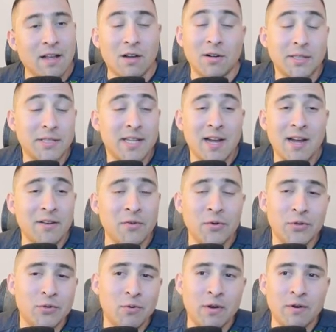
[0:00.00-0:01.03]
Cardano
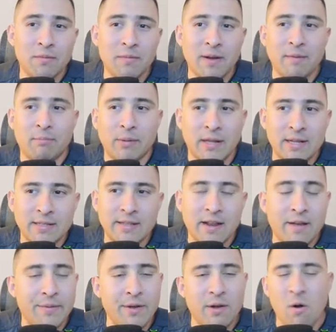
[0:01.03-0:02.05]
is one of my plays that
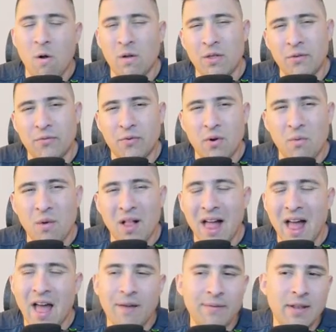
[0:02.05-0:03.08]
I've been holding for a while.
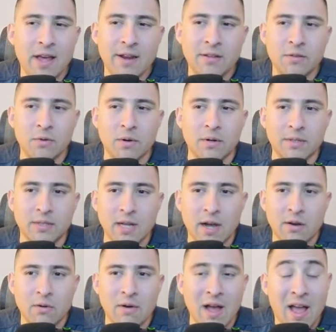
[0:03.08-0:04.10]
I haven't added to
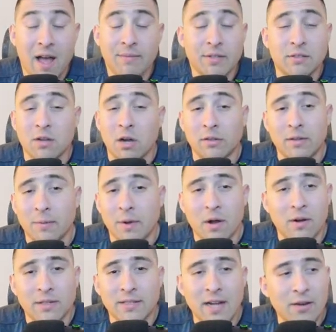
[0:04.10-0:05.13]
Cardano. I haven't talked about
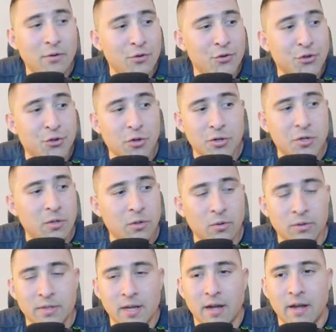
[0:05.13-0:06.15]
Cardano in such a
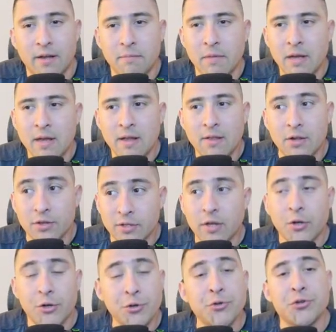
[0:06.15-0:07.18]
long time. There's a
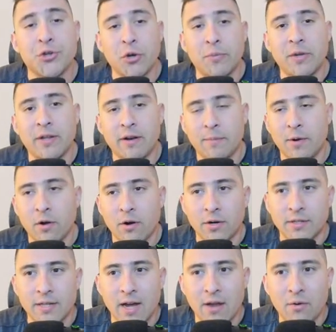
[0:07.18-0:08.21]
huge community about
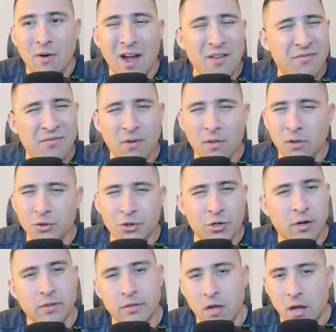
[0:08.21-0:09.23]
Cardano. I follow
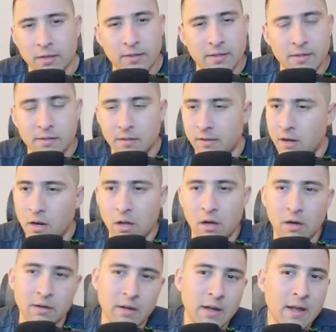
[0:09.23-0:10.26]
Charles Hoskinson a
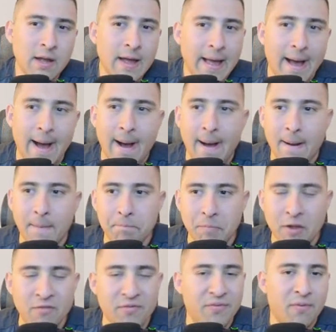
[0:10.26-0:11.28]
lot. Um,
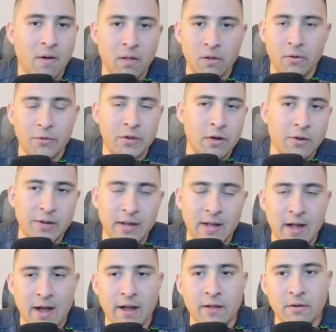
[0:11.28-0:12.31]
I follow the other
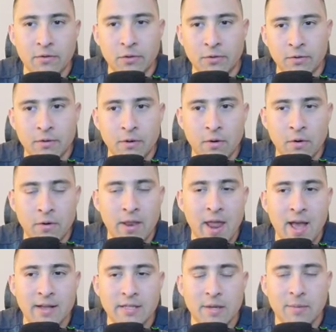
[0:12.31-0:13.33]
guy on on
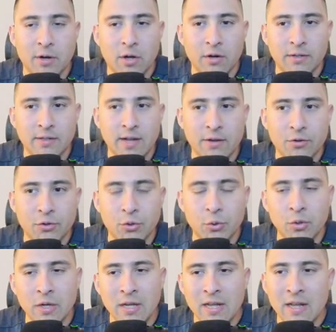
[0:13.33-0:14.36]
X about Cardano
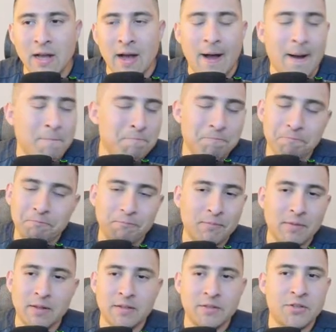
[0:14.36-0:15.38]
too. Um,
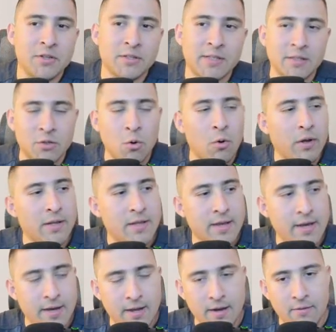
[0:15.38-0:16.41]
it's just a token
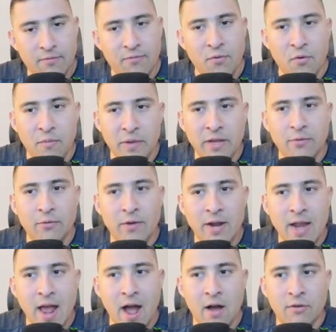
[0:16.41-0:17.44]
that for me right
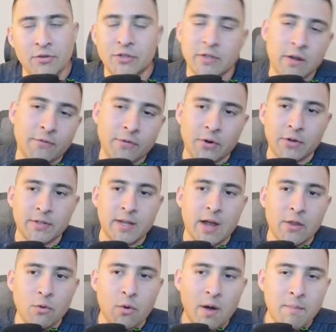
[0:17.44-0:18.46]
now, instead of
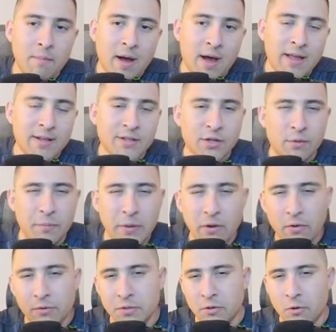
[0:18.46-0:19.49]
Cardano, I buy XRP,
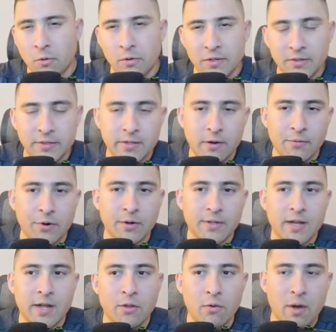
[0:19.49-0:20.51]
or or instead of
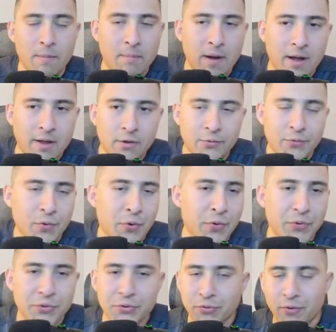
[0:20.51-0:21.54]
Cardano, I buy
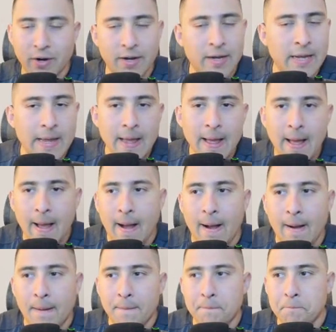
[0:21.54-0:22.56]
Cronos, right?
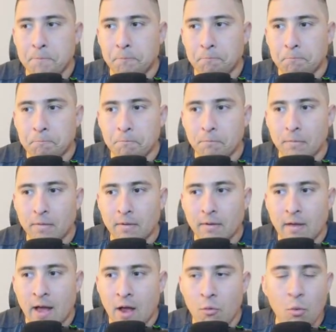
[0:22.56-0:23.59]
Um,
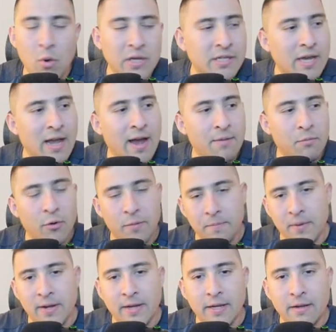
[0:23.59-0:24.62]
I wish I had more
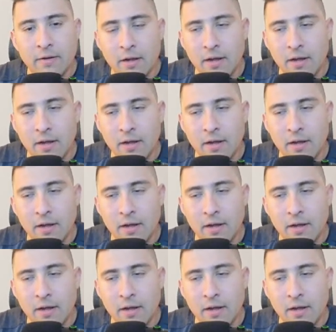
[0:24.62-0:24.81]
money,